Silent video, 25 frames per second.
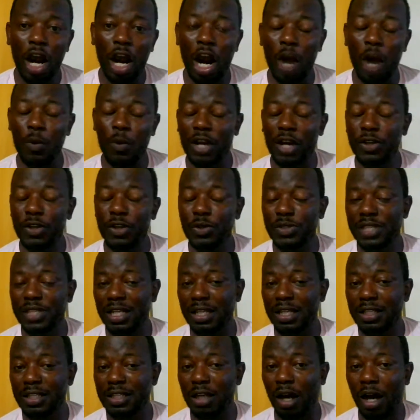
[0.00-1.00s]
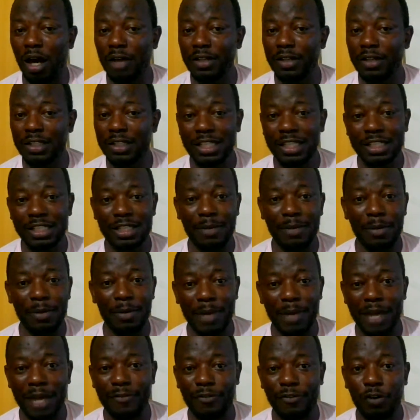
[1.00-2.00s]
or we're using it on the
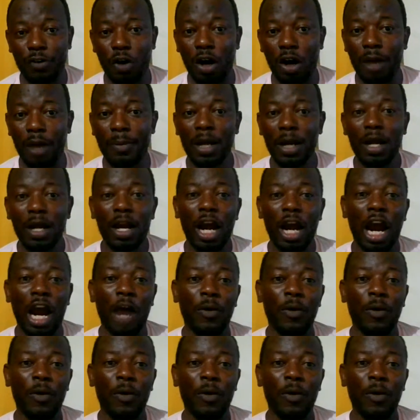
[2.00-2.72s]
Teachable platform,